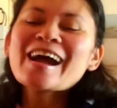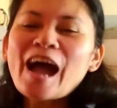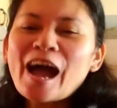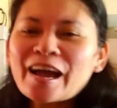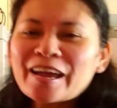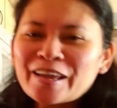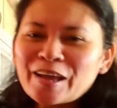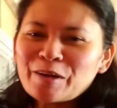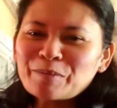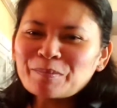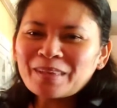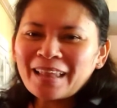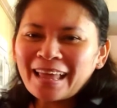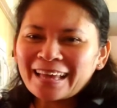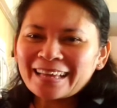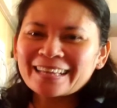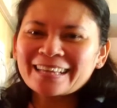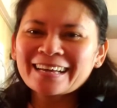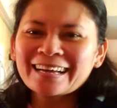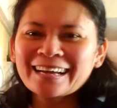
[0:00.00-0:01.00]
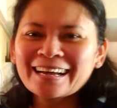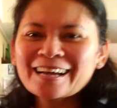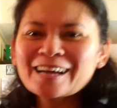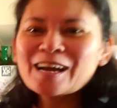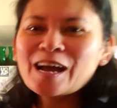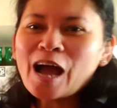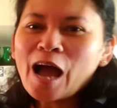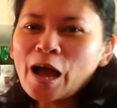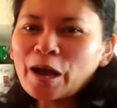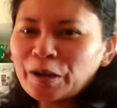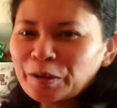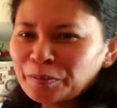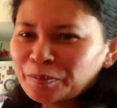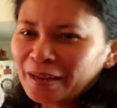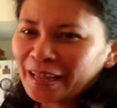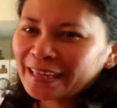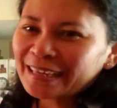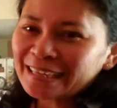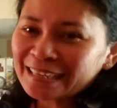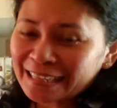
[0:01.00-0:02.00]
I'm like
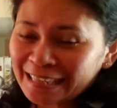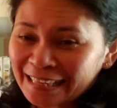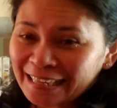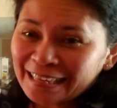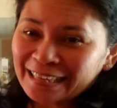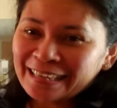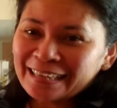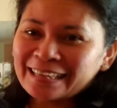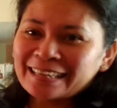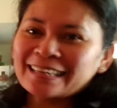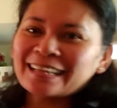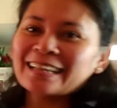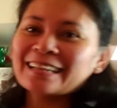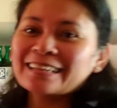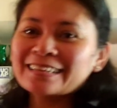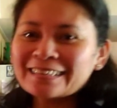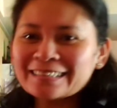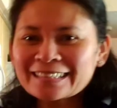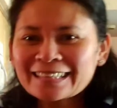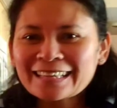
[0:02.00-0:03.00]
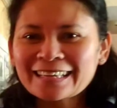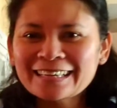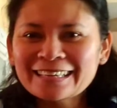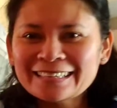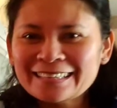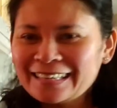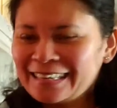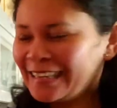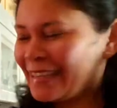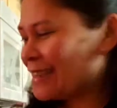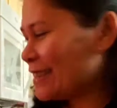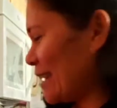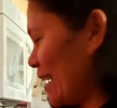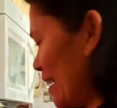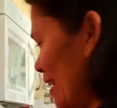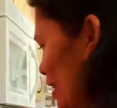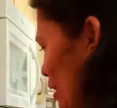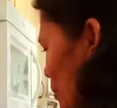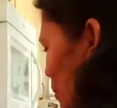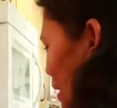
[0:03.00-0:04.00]
a little kid that's
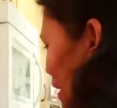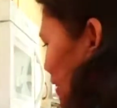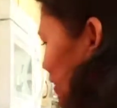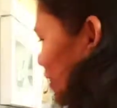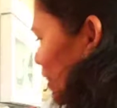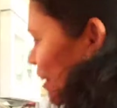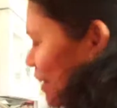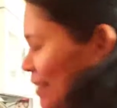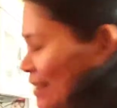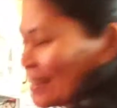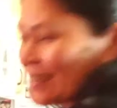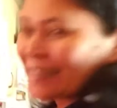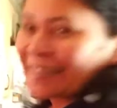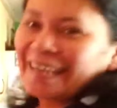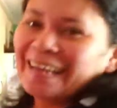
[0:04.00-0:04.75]
excited about things.